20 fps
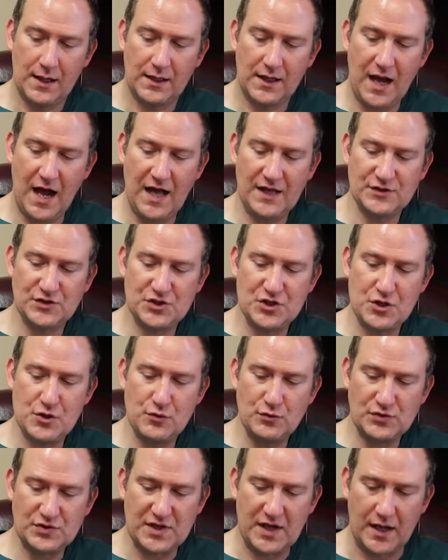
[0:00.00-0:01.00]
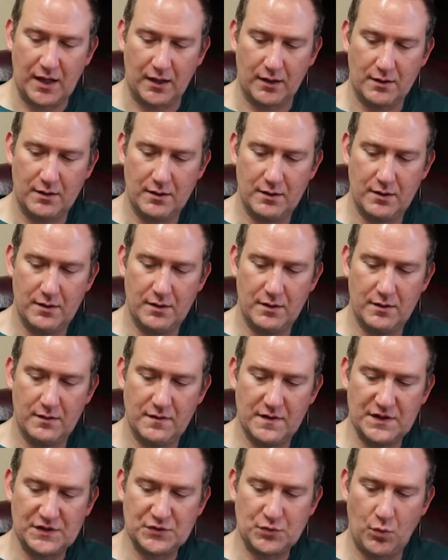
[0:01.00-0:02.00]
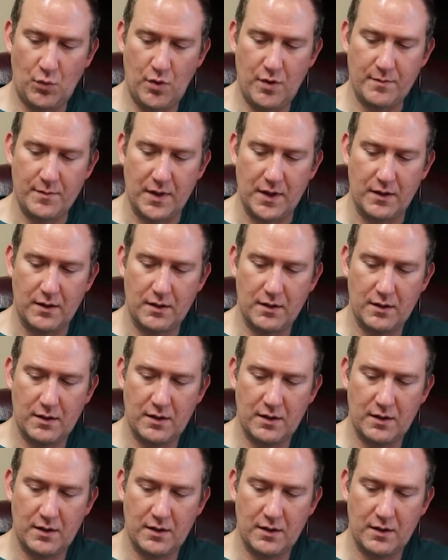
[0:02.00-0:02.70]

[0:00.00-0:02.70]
God's using this woman.